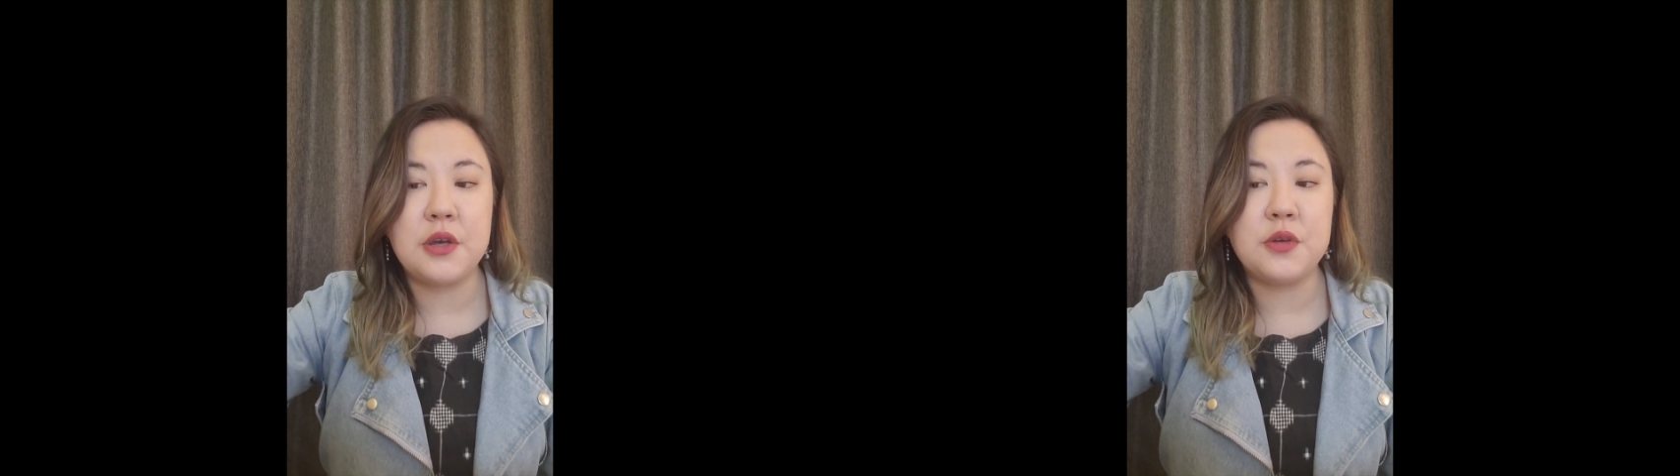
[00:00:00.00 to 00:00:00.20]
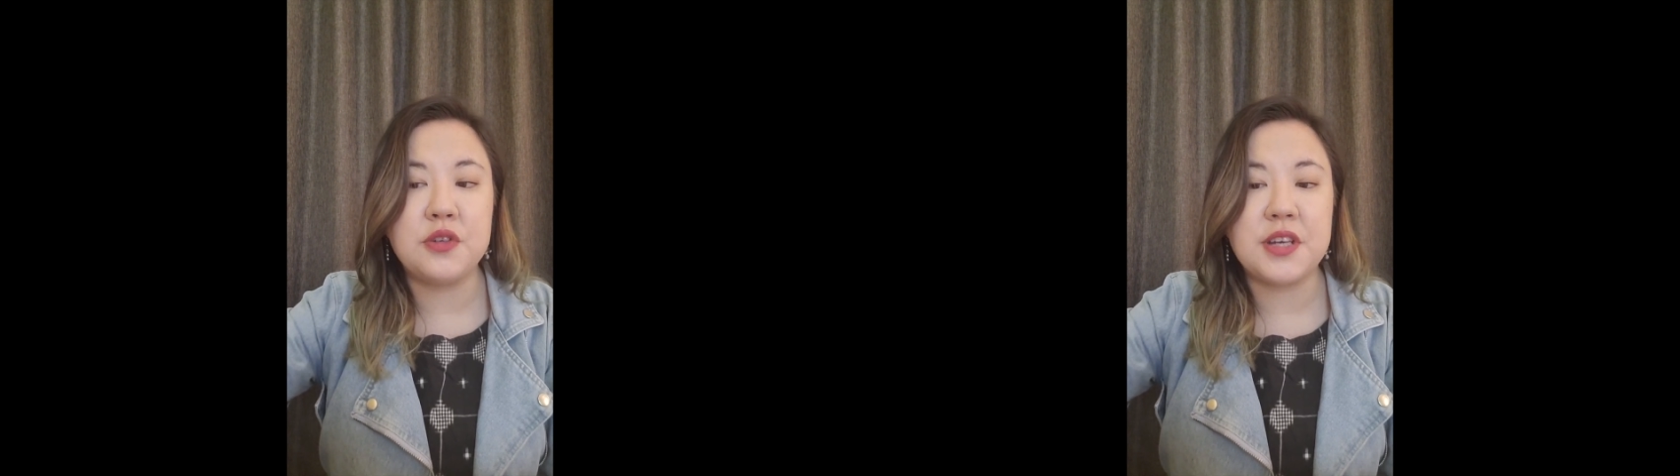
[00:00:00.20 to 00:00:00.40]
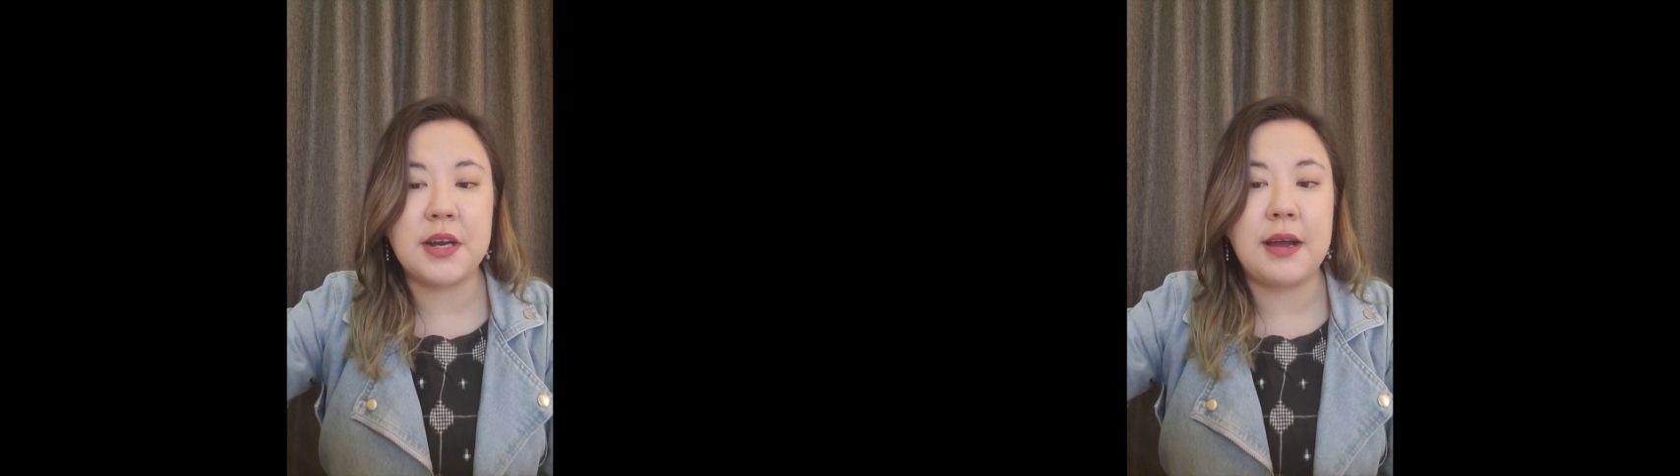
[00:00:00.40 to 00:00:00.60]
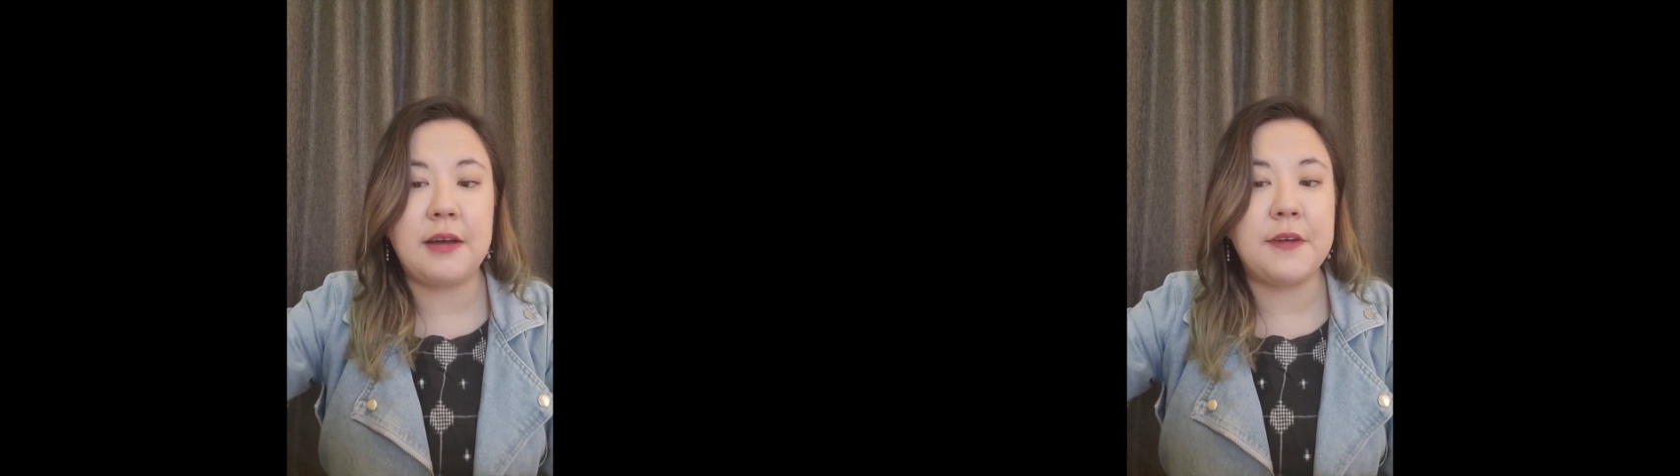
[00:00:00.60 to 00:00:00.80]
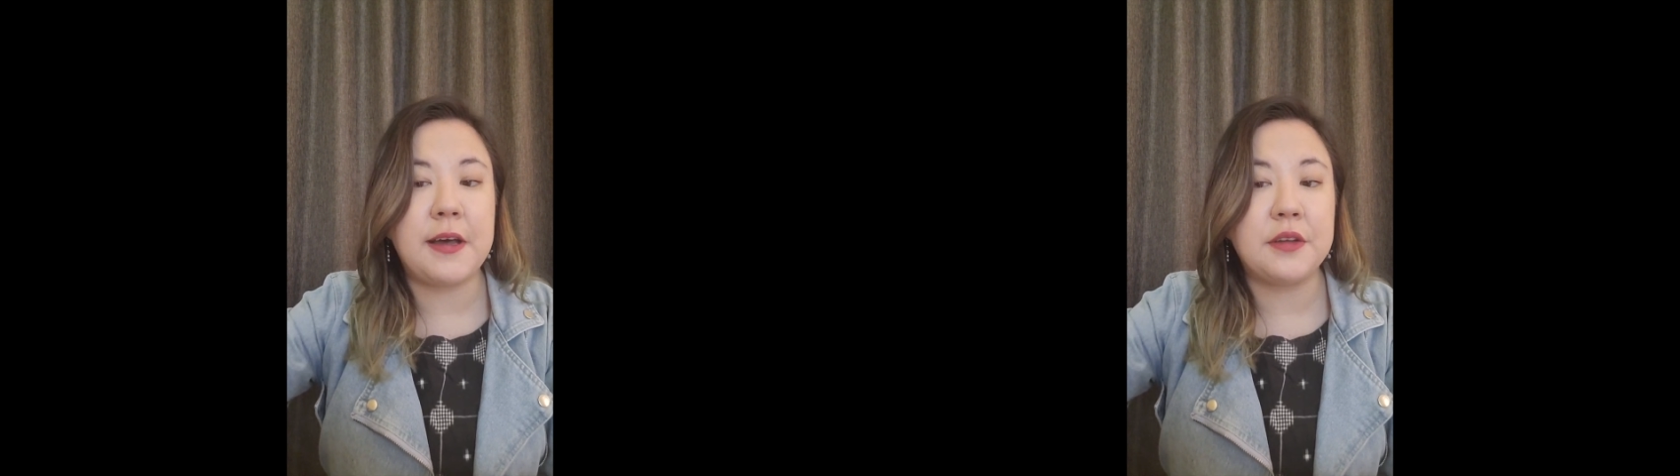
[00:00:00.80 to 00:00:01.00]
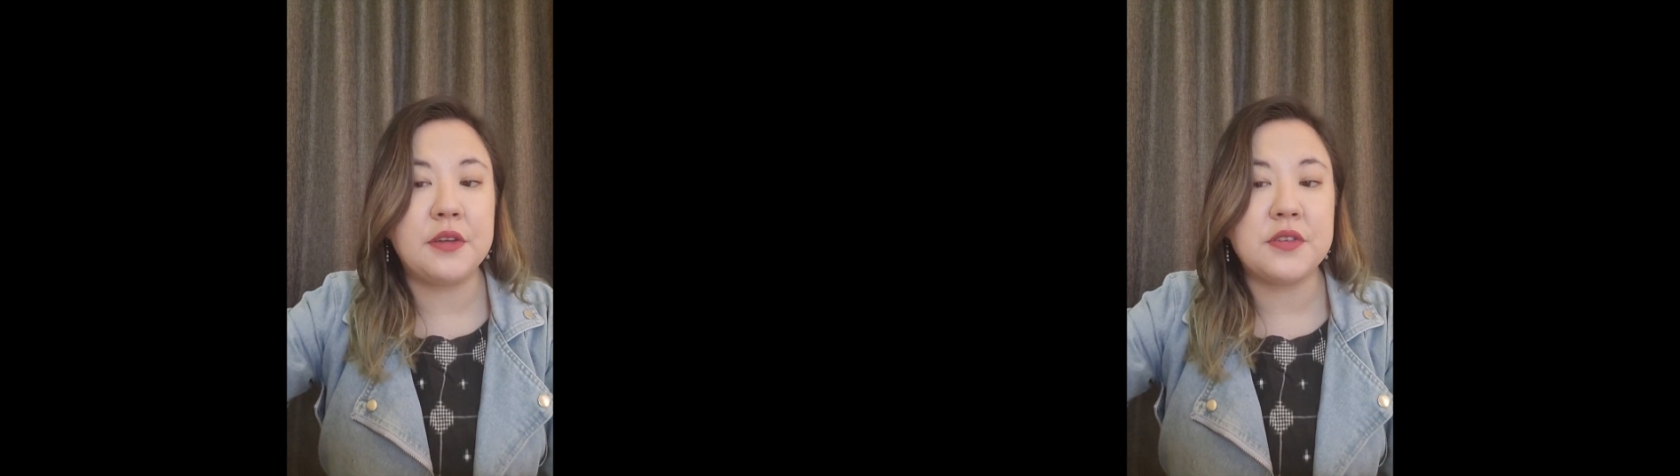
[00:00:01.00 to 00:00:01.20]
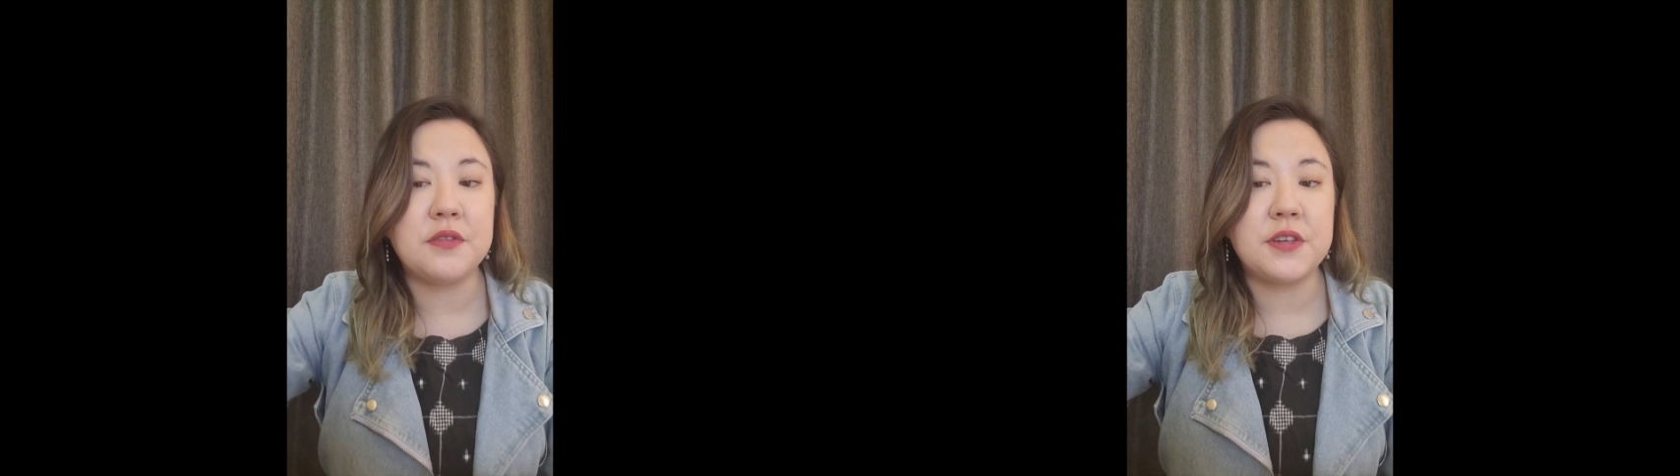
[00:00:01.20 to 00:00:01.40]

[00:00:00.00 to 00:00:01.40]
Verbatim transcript: who share our values and